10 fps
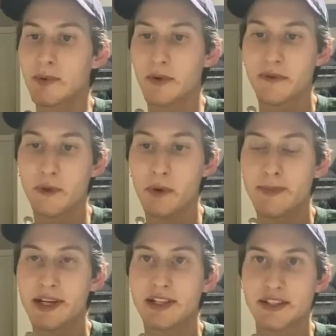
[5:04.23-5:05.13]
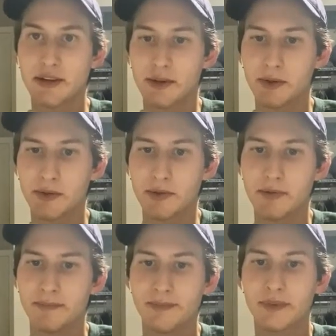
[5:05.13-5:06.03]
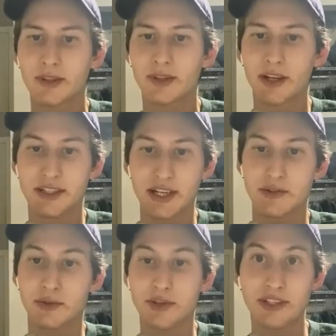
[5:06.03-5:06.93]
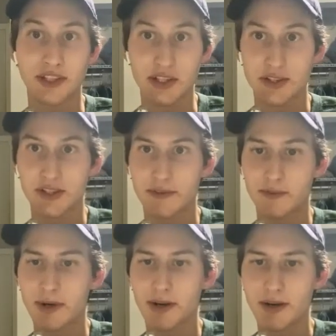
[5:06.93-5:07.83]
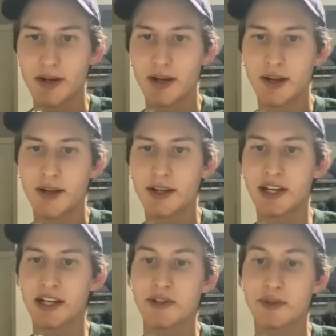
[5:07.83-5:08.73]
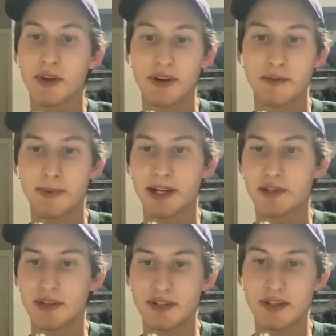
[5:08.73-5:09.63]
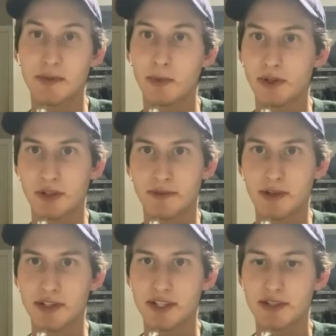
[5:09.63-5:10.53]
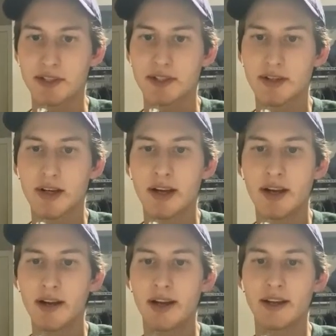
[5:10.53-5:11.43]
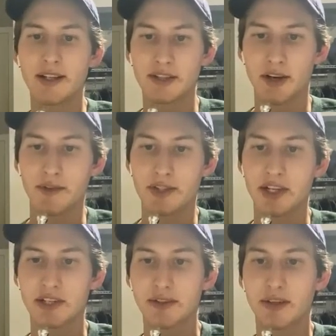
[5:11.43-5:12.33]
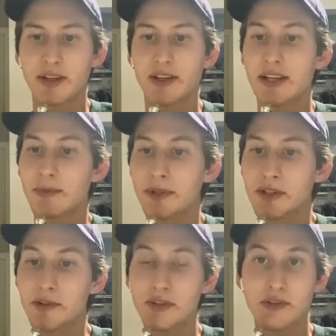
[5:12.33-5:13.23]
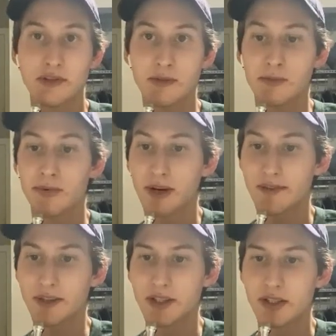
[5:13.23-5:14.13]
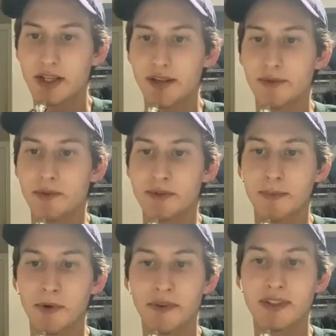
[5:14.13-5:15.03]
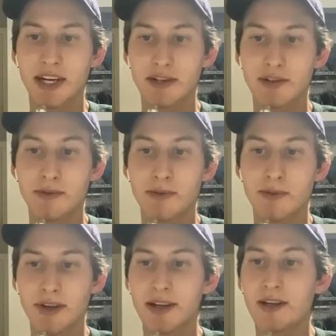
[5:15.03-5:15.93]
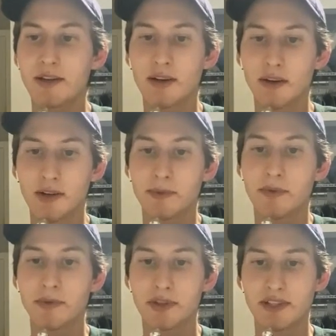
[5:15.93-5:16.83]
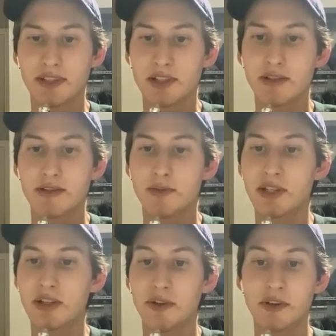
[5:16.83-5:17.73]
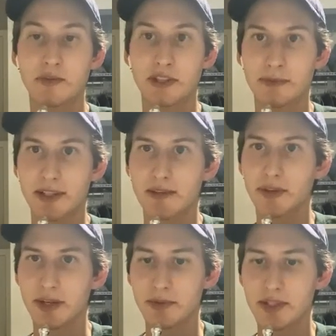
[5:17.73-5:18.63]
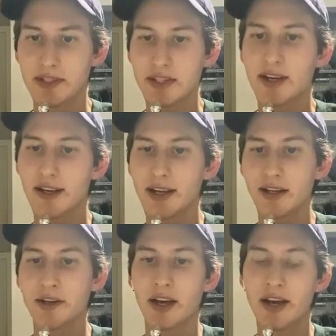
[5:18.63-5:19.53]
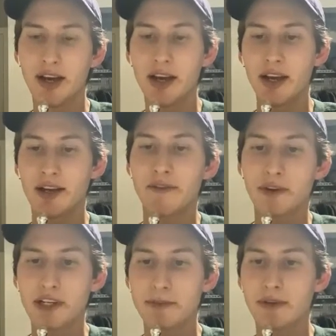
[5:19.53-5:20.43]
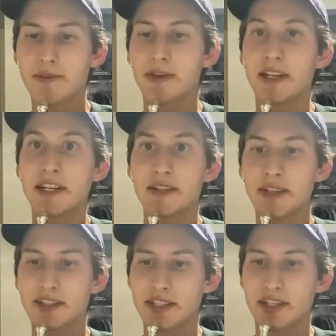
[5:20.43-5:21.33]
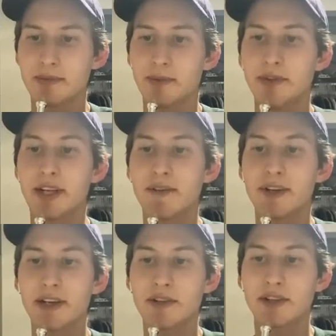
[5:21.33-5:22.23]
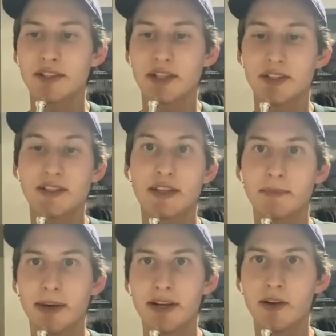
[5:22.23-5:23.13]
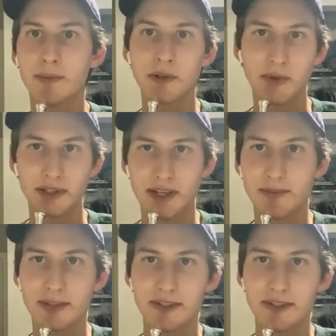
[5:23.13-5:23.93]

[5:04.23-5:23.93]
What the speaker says: with 4 pages that include a textual translation software, a history log of past translated words or phrases, its conversation log enabling users to privately chat through both textual and audible translation to each other's respective languages, and a phrasebook for easily accessible and everyday translations that might help in quick timing.